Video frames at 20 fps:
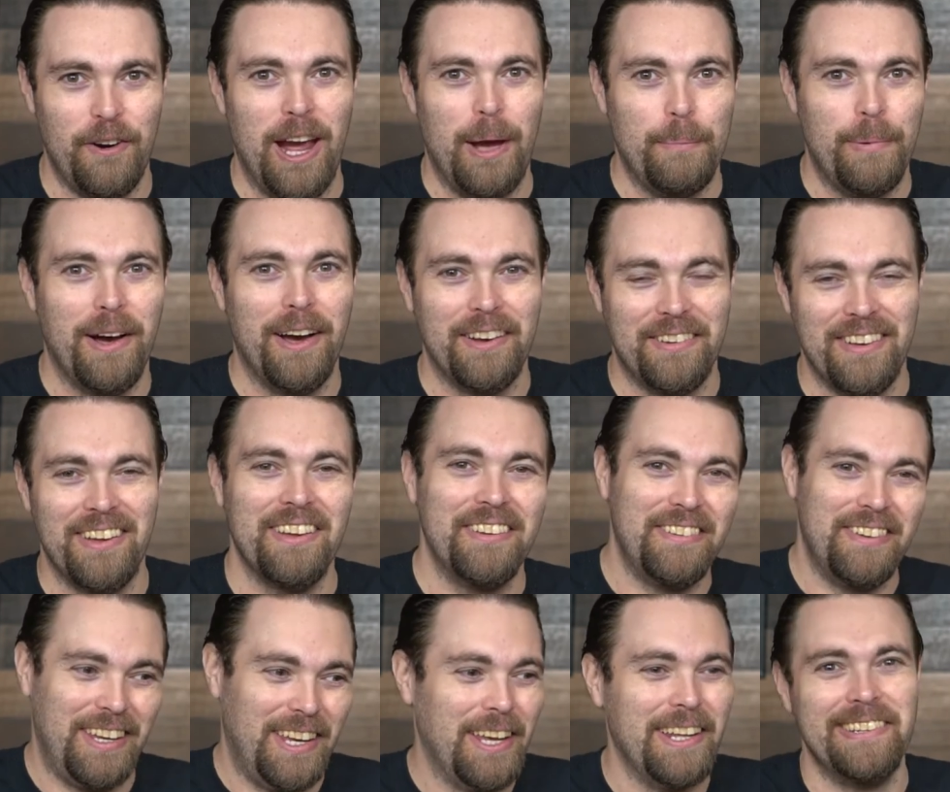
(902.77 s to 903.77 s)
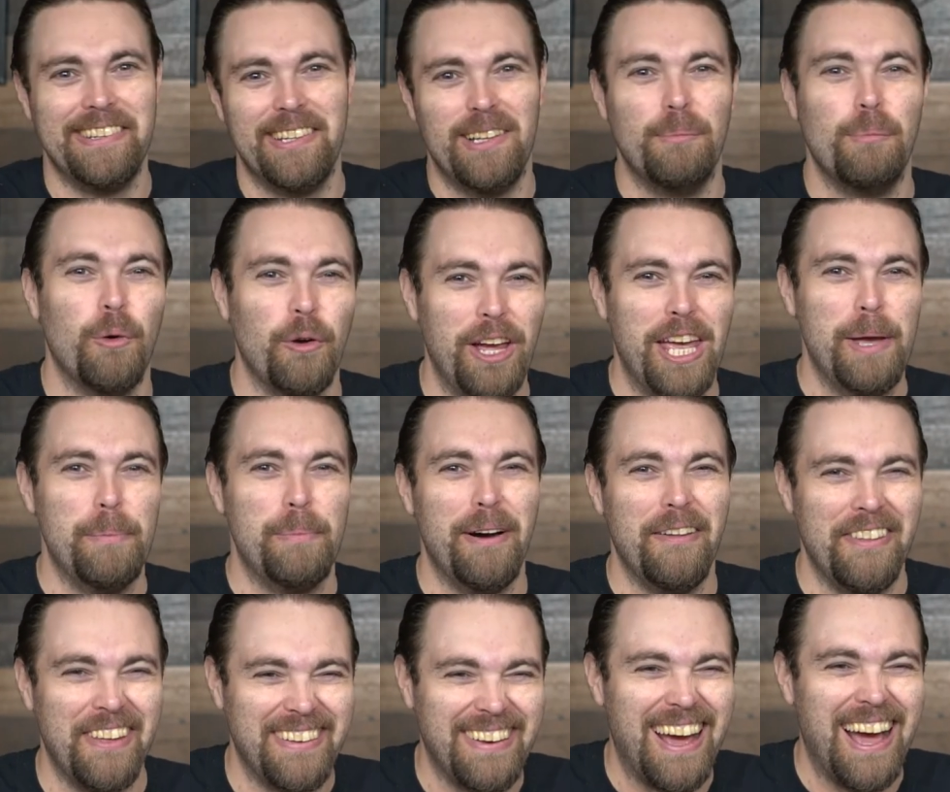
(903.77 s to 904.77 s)
grandpa to, to get a little more hip
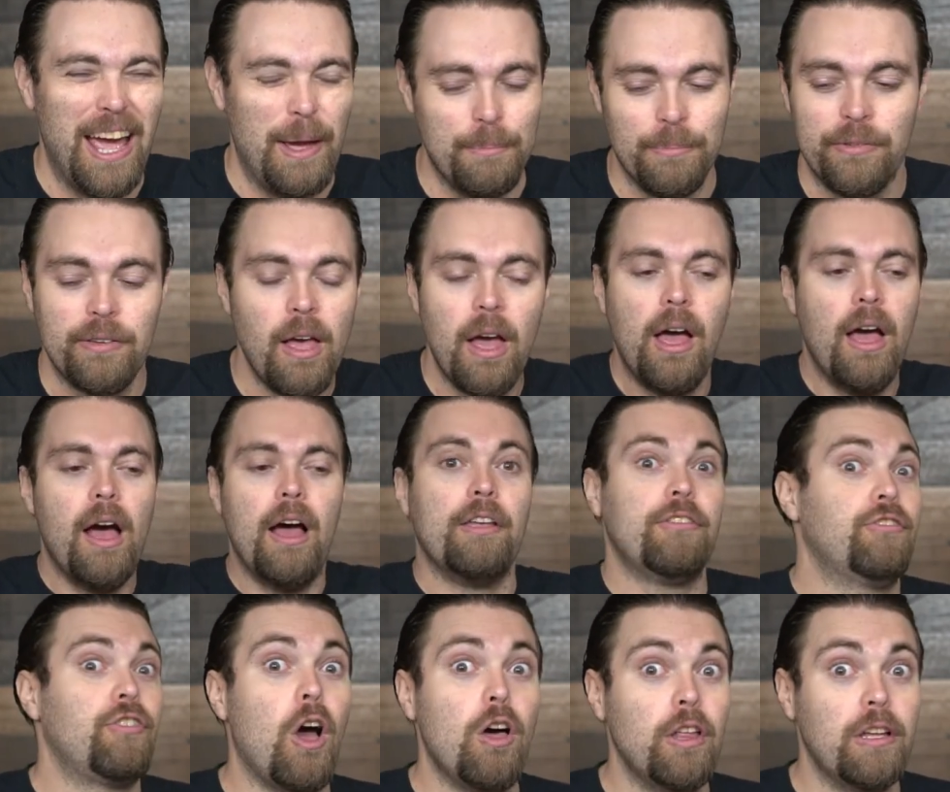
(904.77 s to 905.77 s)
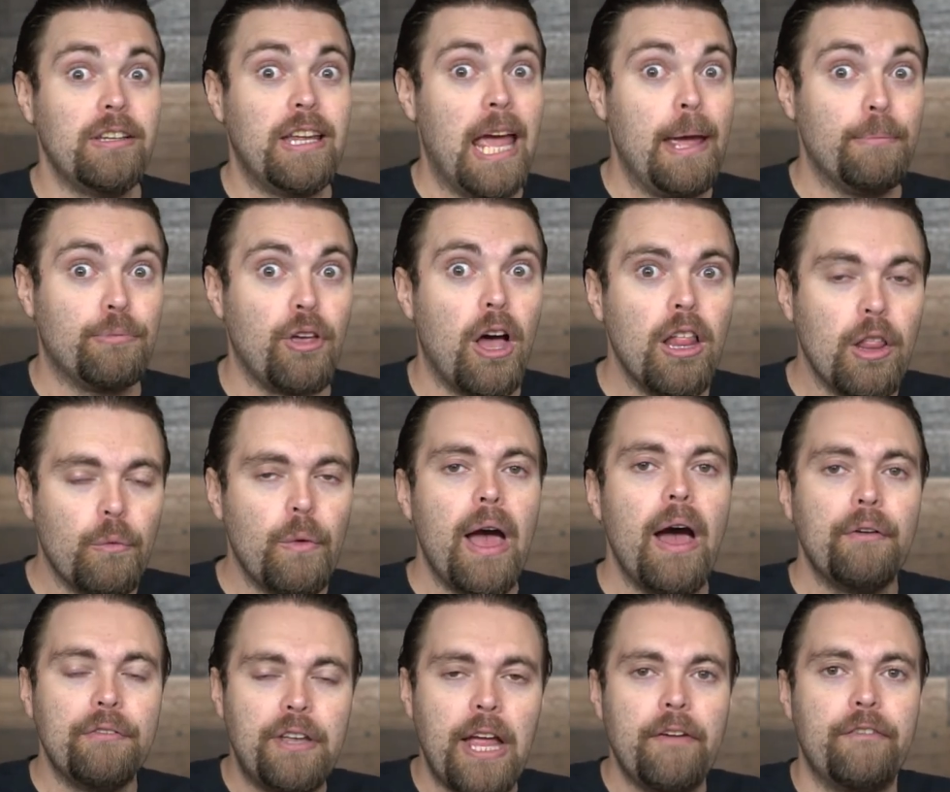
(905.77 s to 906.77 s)
on the times. Solid games all
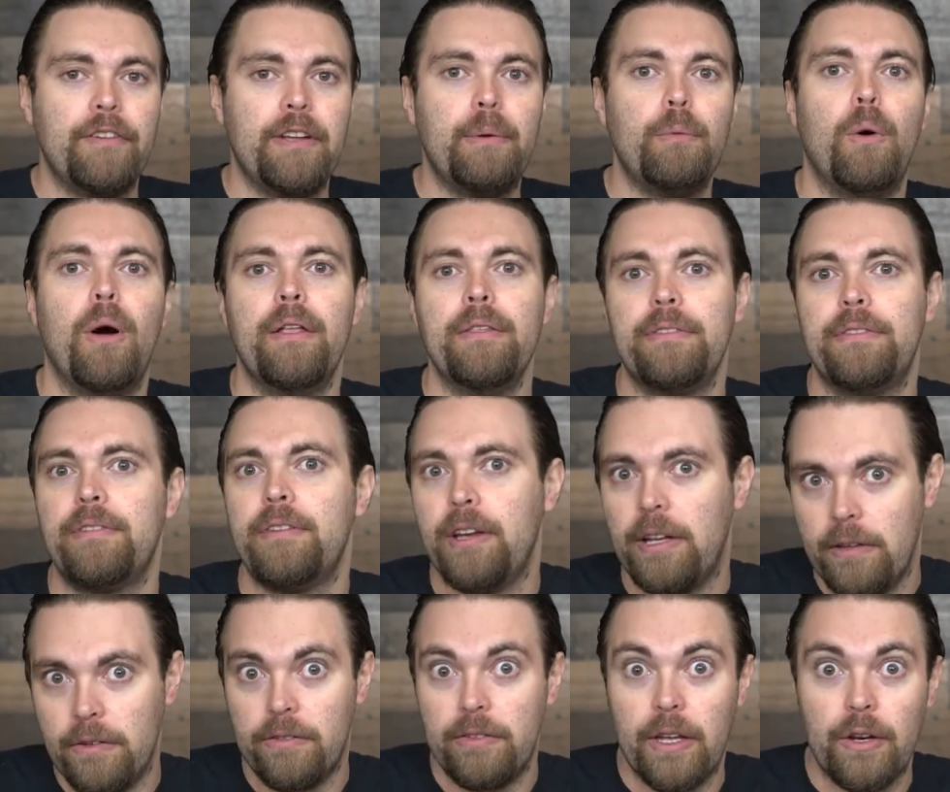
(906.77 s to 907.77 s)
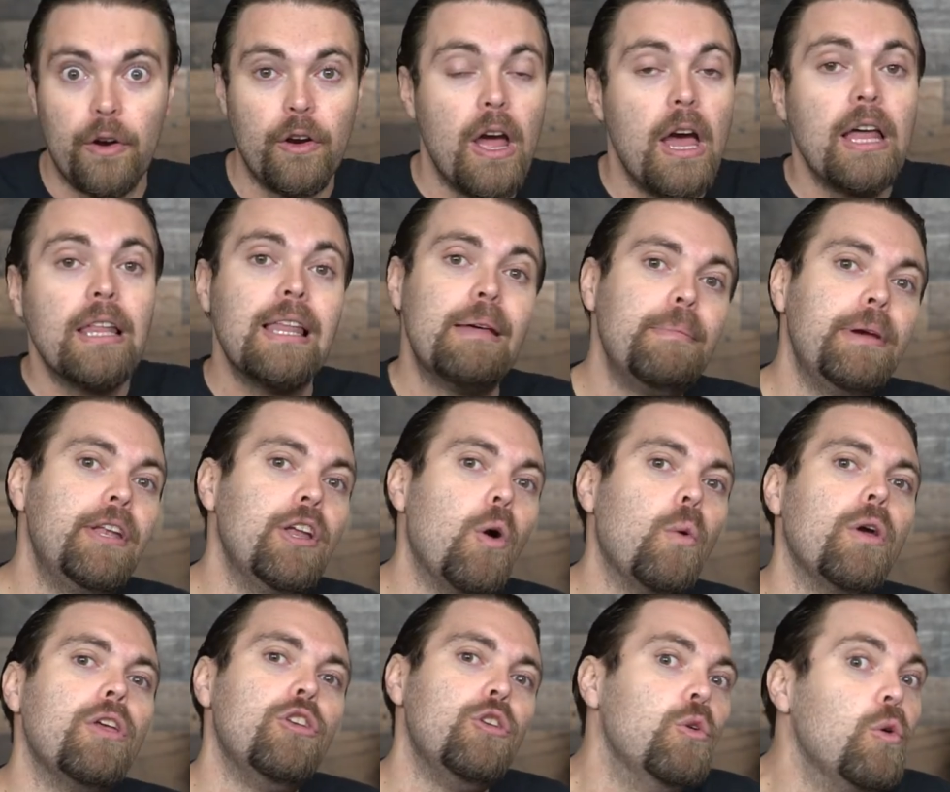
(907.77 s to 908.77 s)
around, definitely ones to consider. Let me know
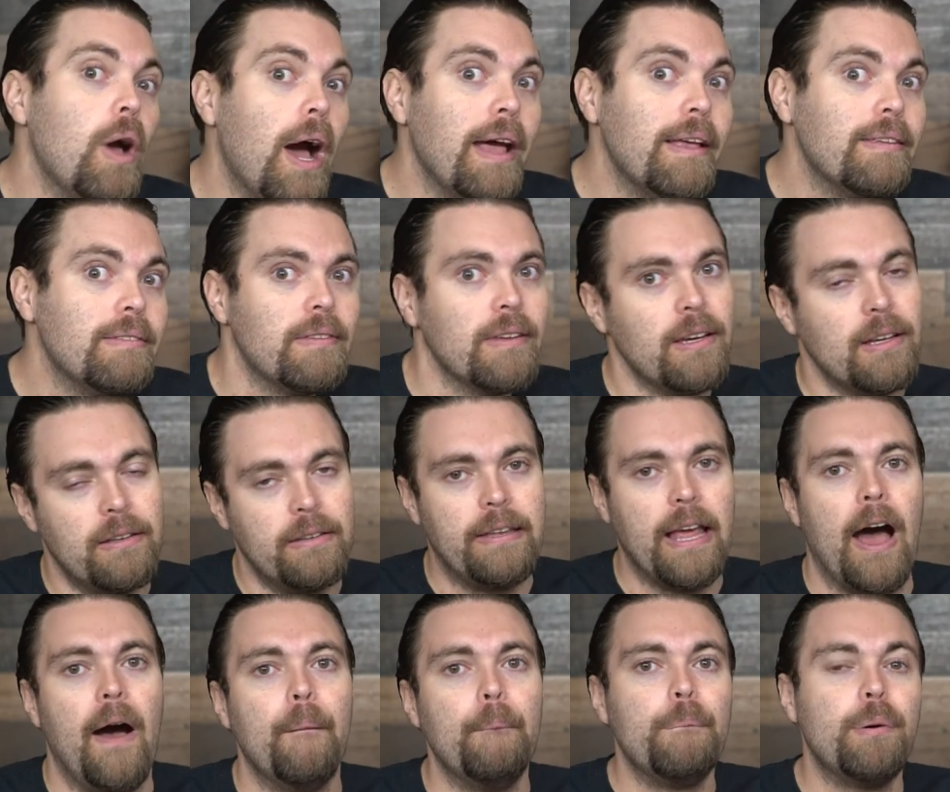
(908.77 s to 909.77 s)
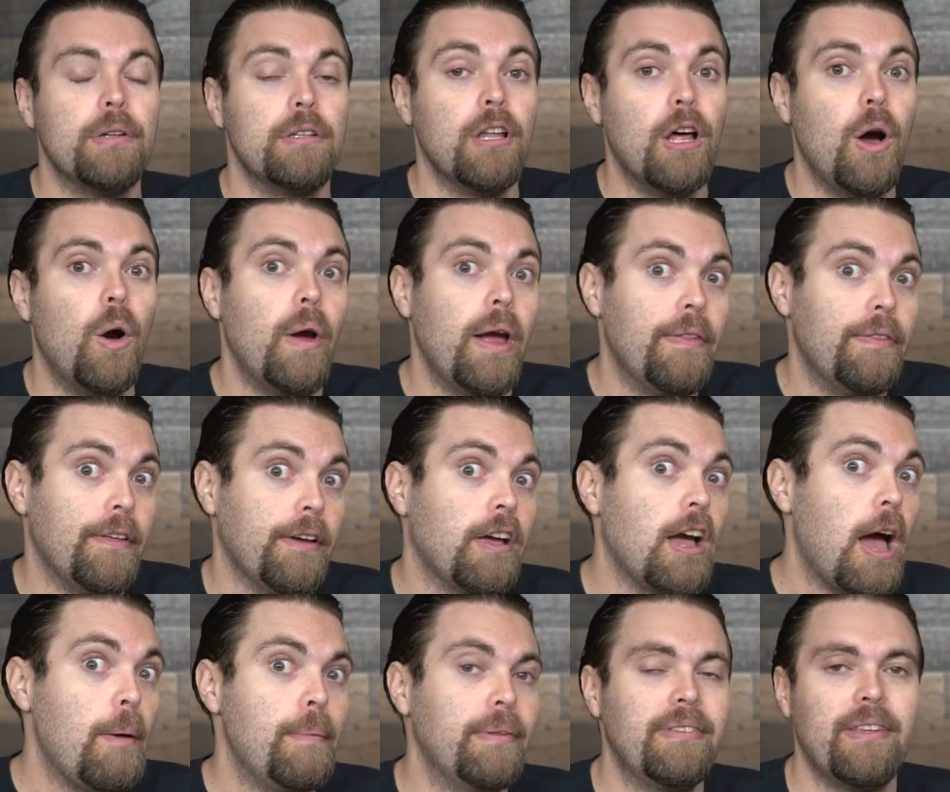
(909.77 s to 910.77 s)
what you guys think down below in the
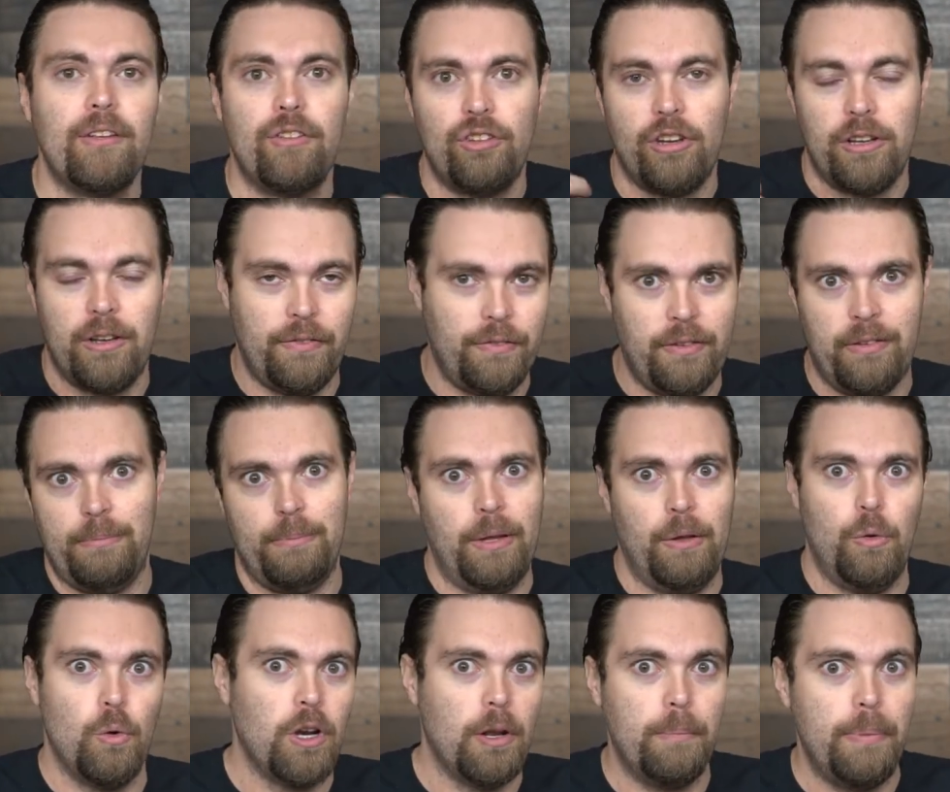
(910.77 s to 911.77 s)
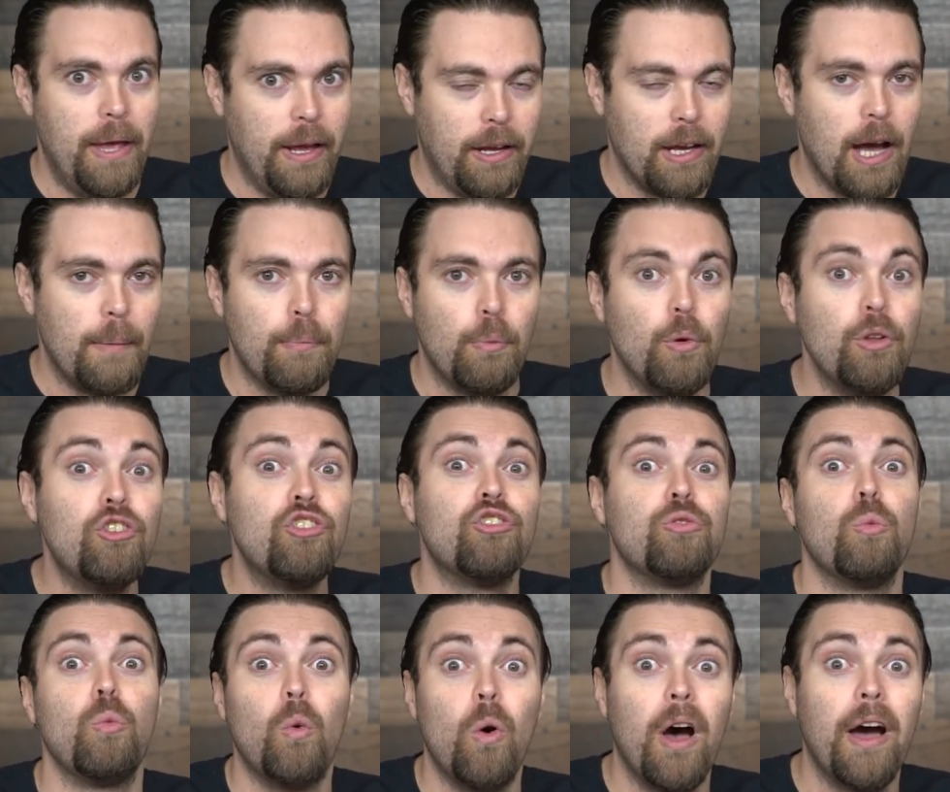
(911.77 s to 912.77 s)
comment section if something you want to pick up, which
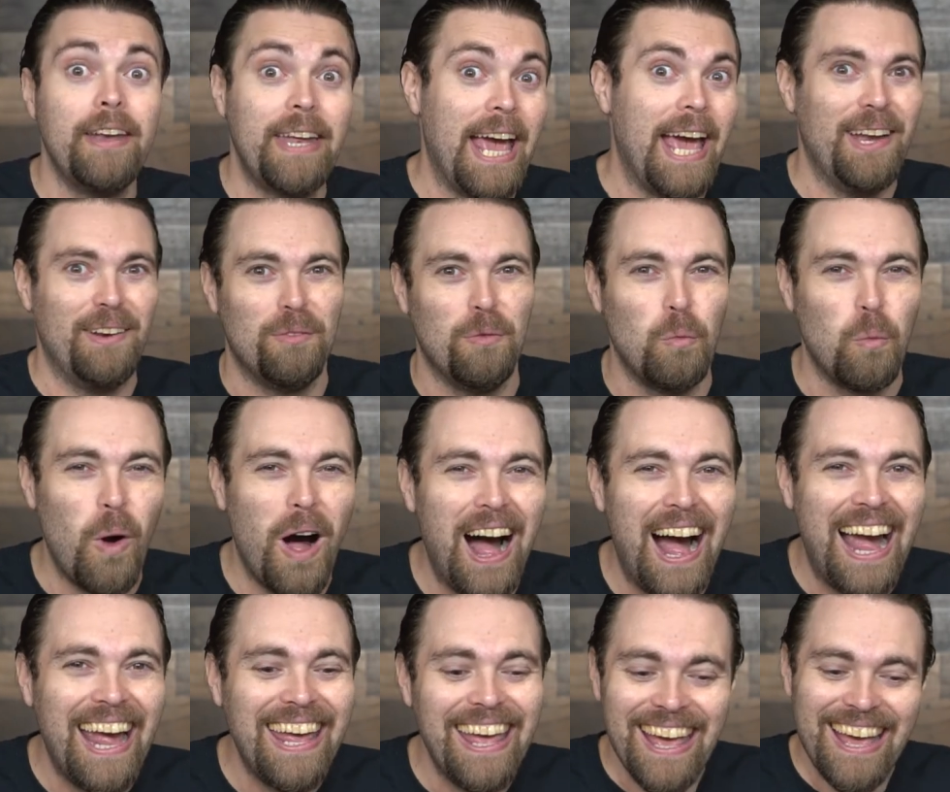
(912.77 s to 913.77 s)
one and why.